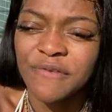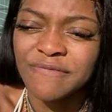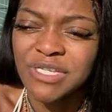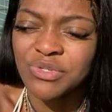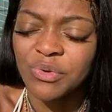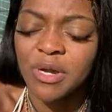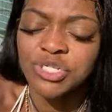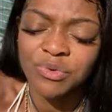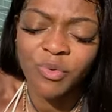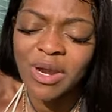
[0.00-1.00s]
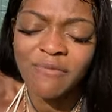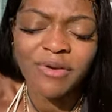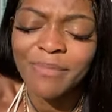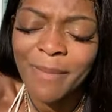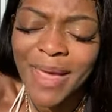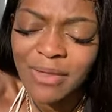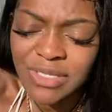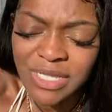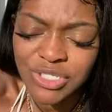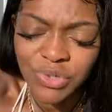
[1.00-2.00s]
It's 50 to 100, whatever
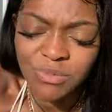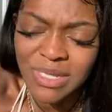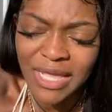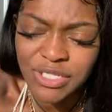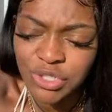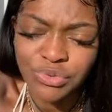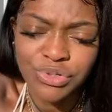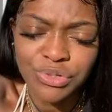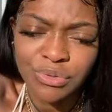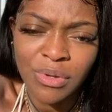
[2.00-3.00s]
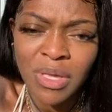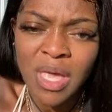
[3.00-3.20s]
amount that Zoom lets you do.